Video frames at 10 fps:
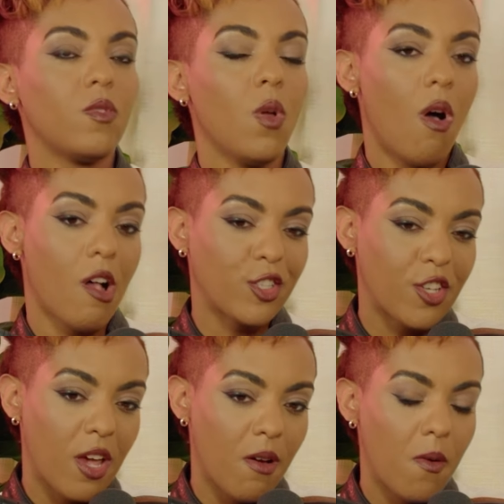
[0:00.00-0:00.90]

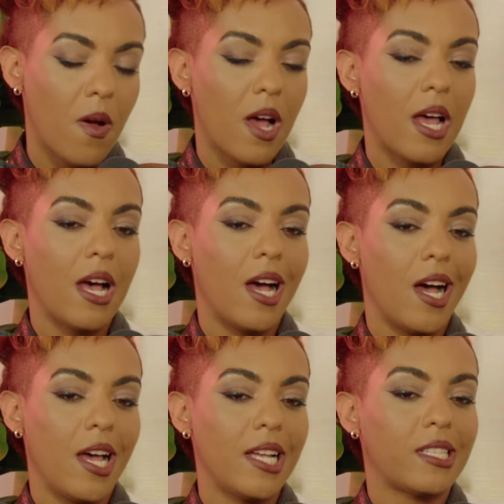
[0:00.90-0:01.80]
Also,
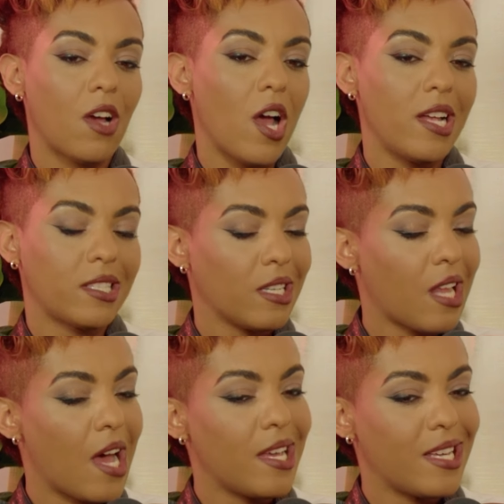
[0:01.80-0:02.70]
uh, it's a, it's a
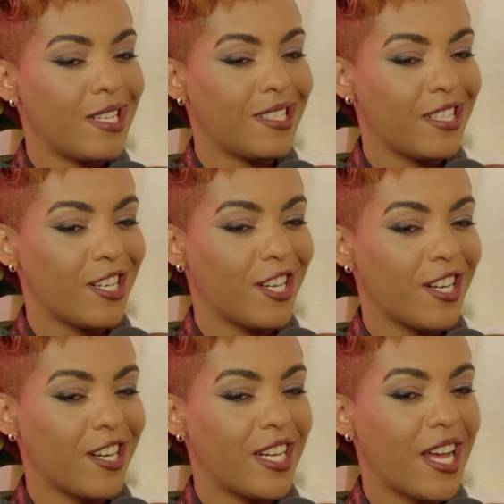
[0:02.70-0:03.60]
lot
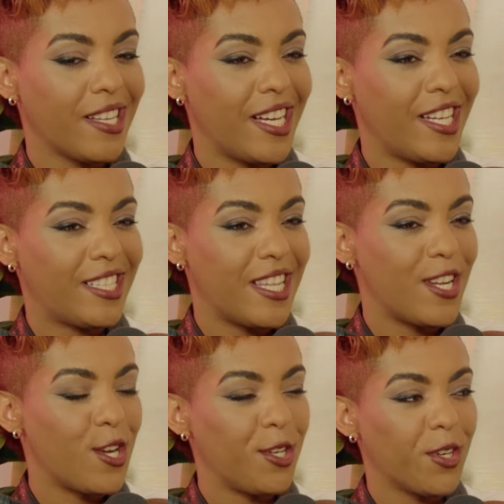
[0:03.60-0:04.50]
easier in LA than
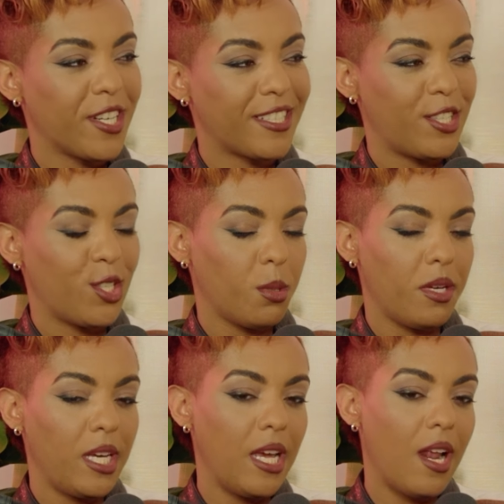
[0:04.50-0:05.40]
in New York to do
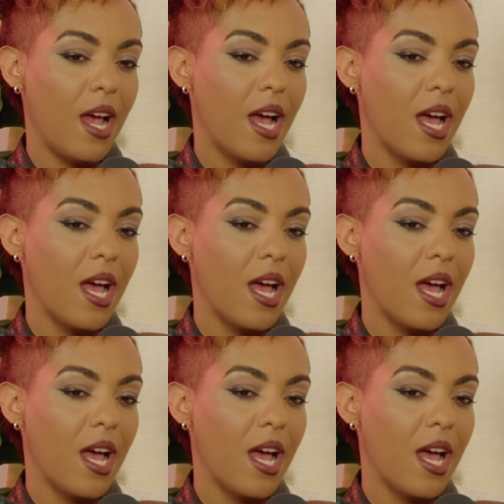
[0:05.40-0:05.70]
it.